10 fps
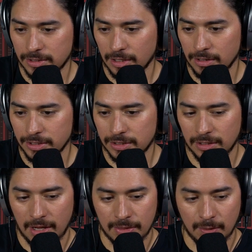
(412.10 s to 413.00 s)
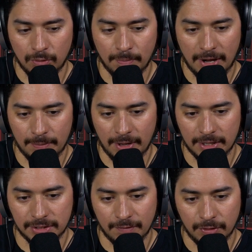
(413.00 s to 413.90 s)
take a listen, and then we'll
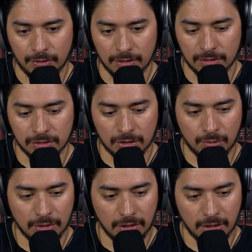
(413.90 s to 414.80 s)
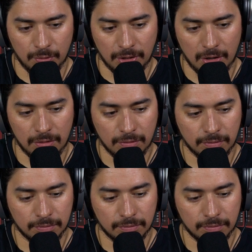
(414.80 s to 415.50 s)
bypass everything. So here we go.